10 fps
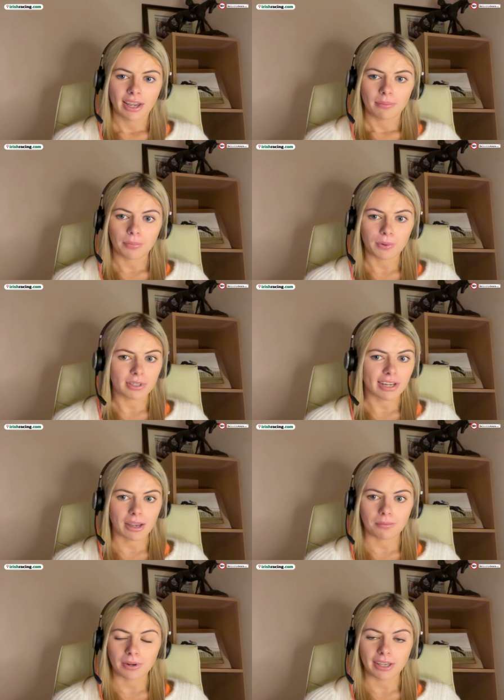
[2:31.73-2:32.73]
But
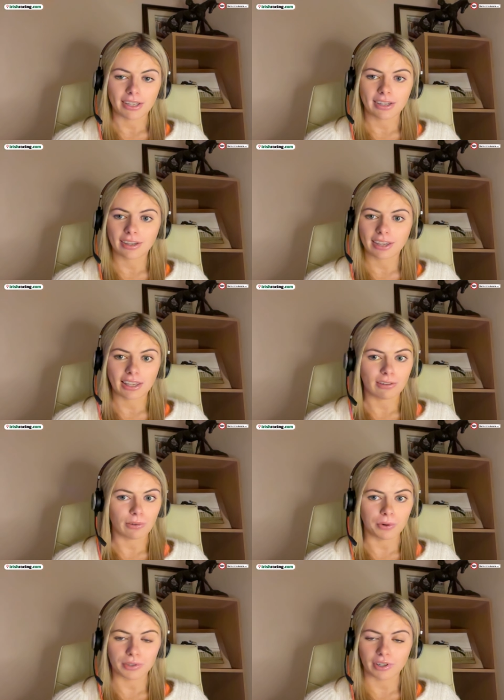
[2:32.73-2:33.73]
um, like he
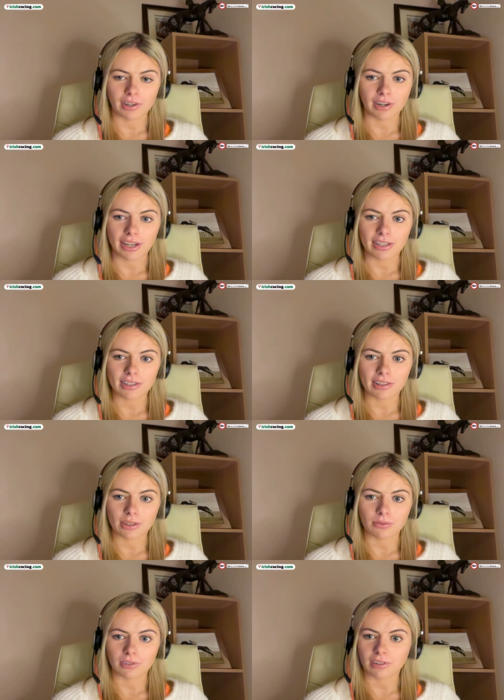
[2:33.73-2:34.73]
wrote her like
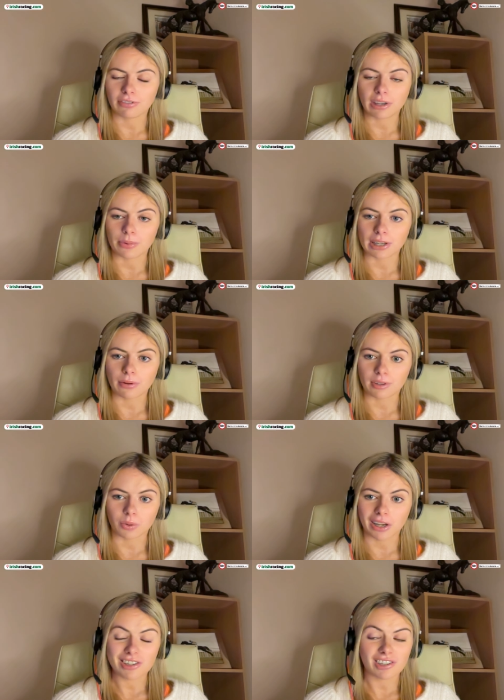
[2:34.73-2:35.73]
th- defeat was out of the
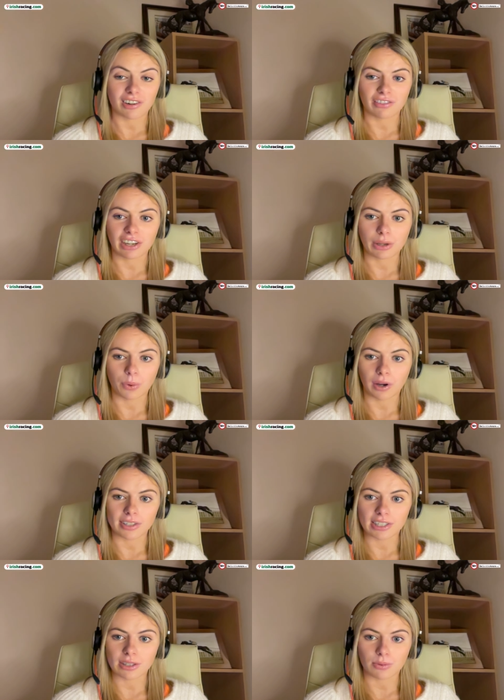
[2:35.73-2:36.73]
question, and it really
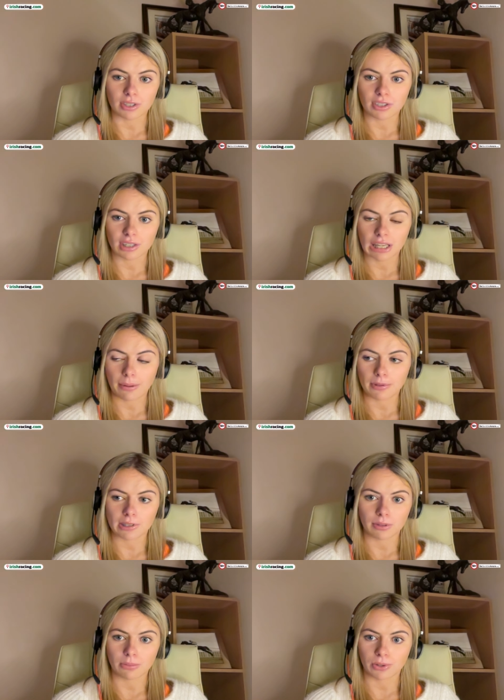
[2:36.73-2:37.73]
was. She was just
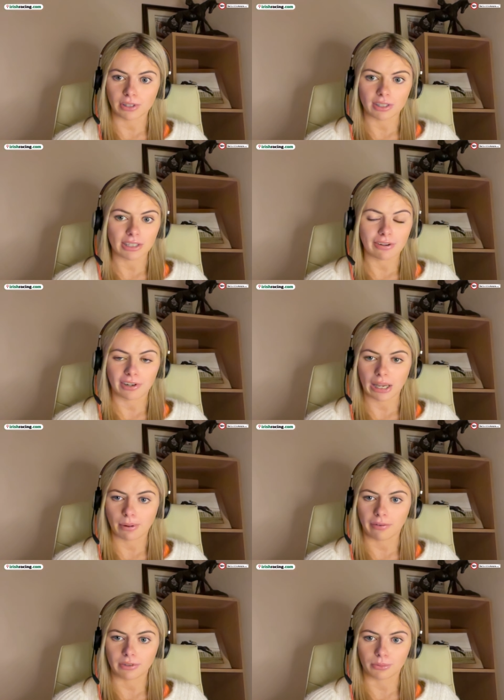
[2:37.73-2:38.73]
absolutely brilliant. Never came
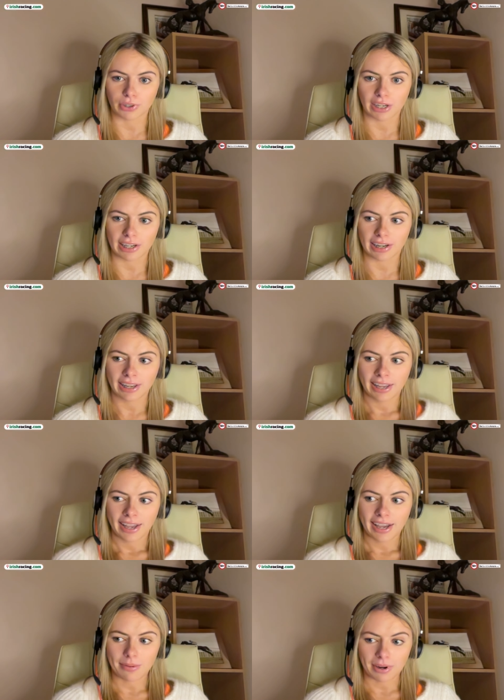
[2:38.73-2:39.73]
off the bridle.
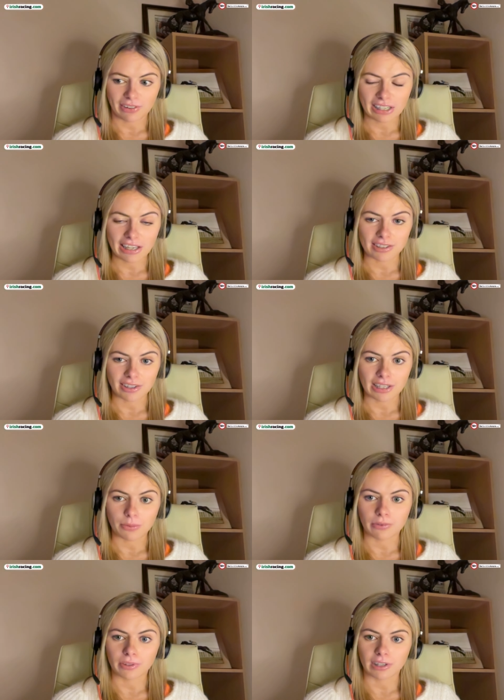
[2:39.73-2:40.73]
Um, a really
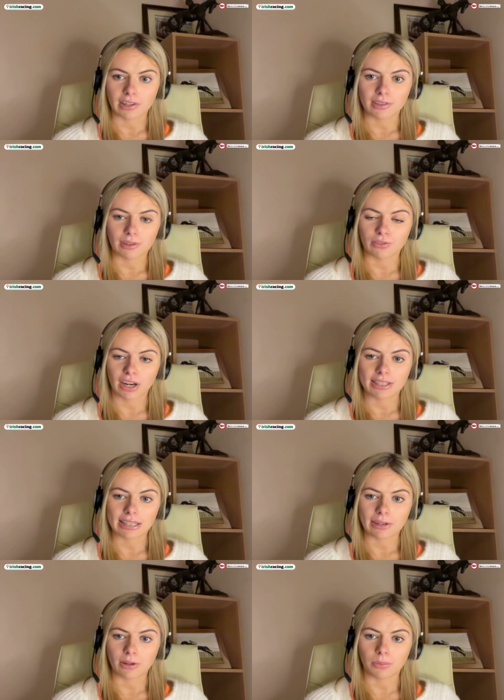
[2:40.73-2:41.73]
exciting one for the Closutton
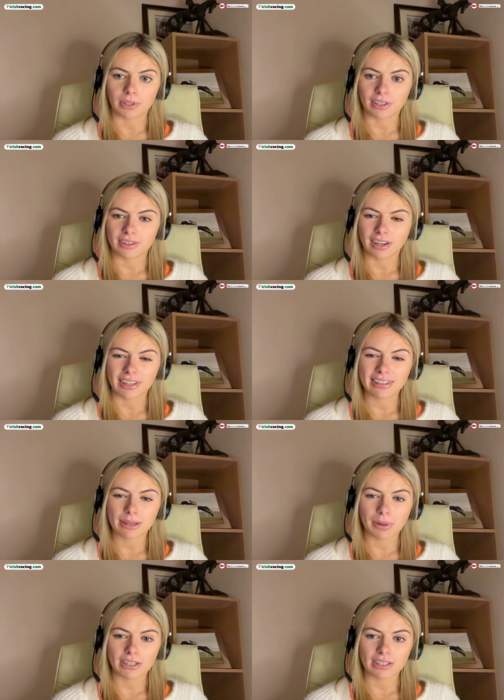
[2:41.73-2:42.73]
Racing Club. They, I think
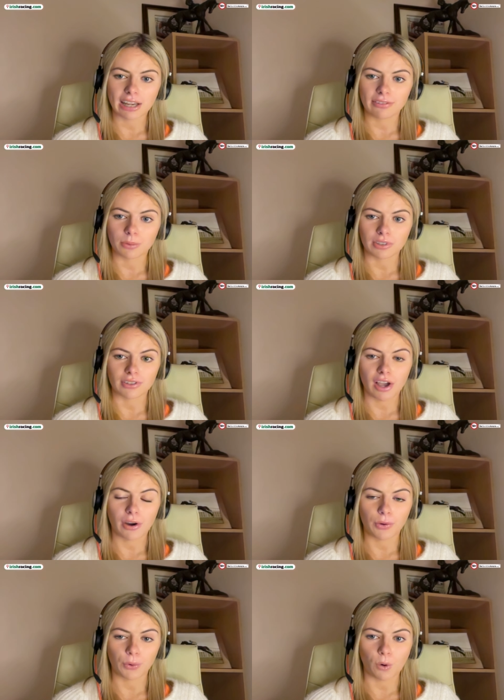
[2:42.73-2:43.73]
they mentioned afterwards, I'm
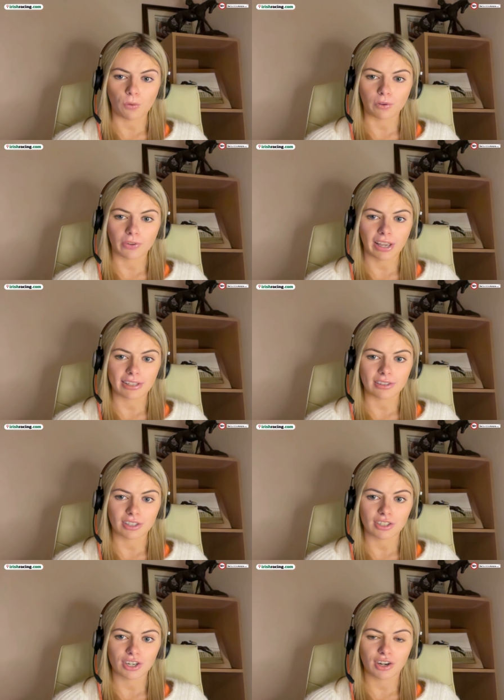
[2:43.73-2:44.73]
not going to overphase her
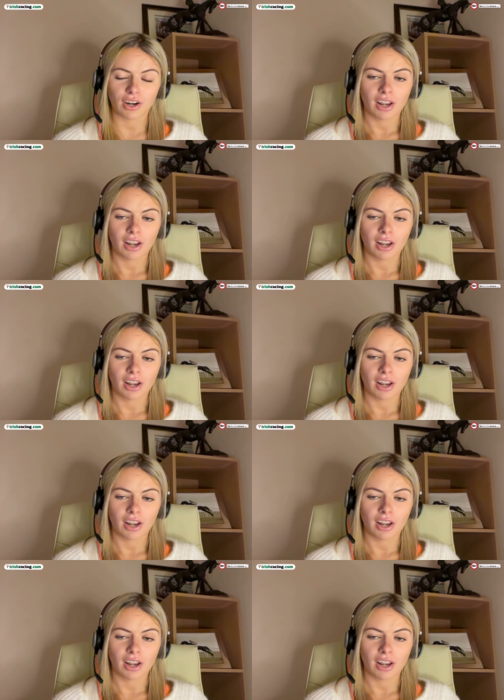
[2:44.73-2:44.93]
this year.